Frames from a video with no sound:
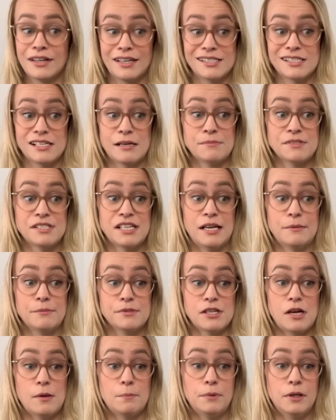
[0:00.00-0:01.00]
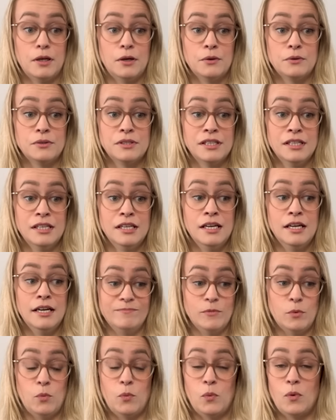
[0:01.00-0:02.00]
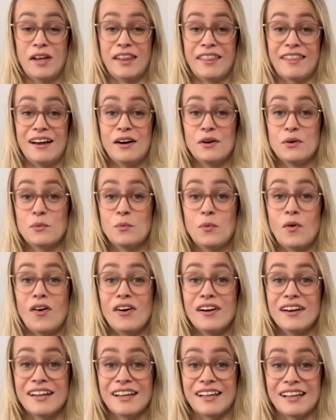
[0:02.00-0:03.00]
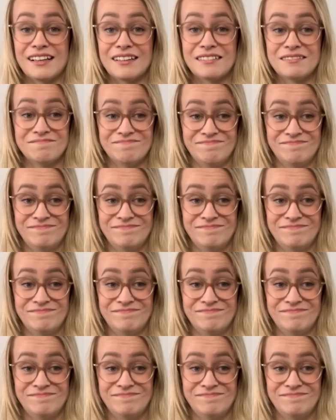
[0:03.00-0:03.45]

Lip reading: I sometimes upload without a warning,